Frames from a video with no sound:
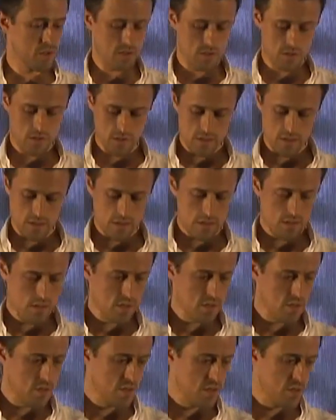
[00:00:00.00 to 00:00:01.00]

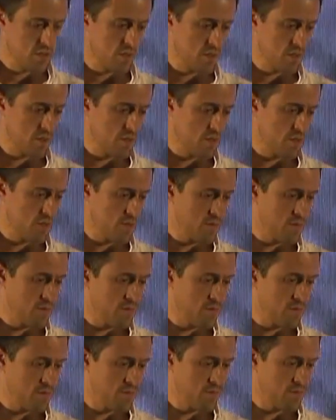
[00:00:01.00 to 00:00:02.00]

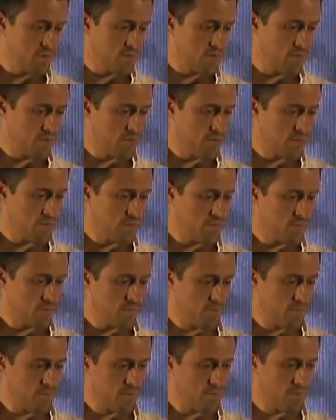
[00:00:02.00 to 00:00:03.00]

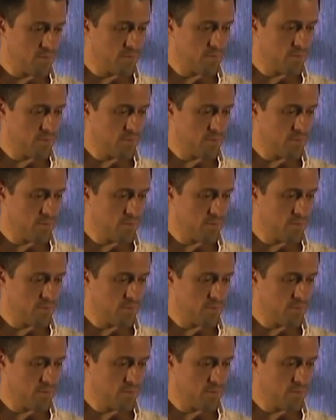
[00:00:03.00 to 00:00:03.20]
[no speech]